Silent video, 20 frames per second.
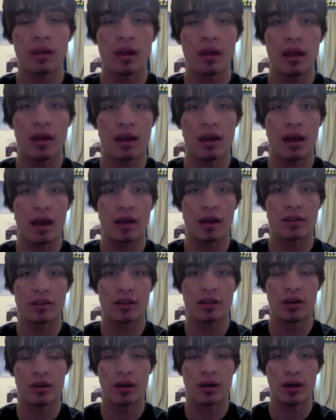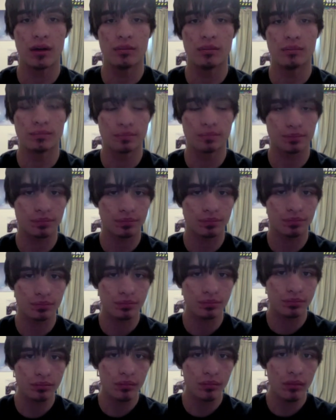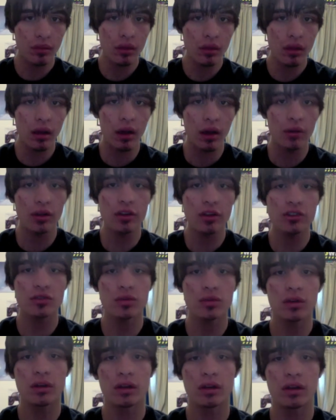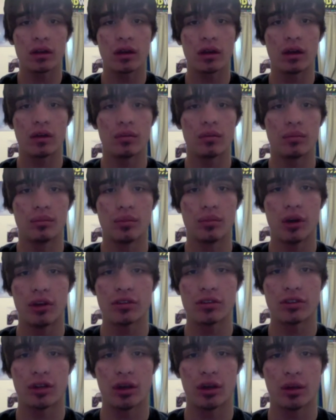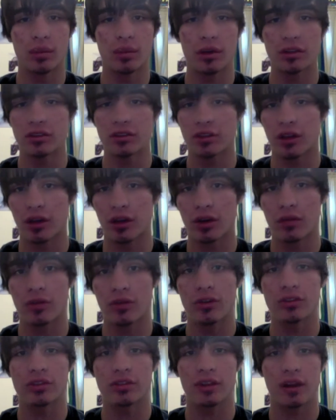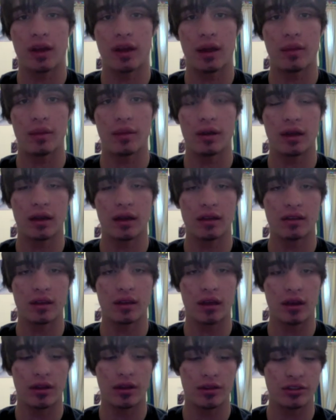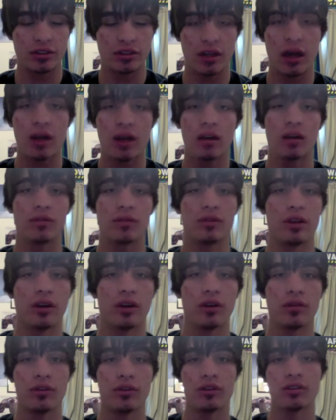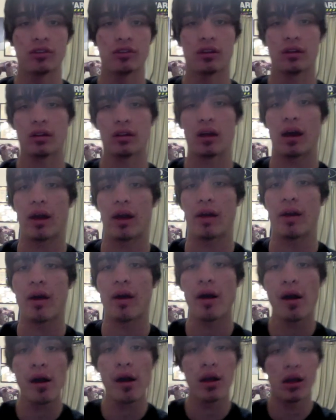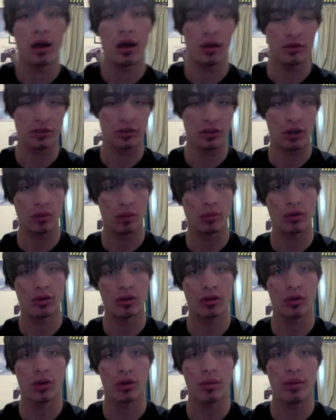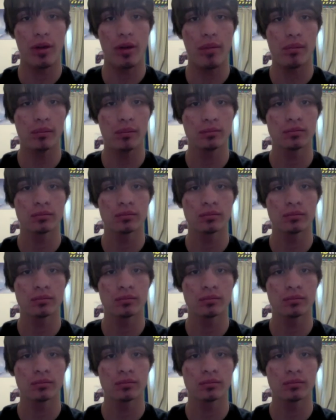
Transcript: Hey guys, I really just wanted to post a bunch of gear reviews today because there's not enough gear reviews online of snowboard equipment.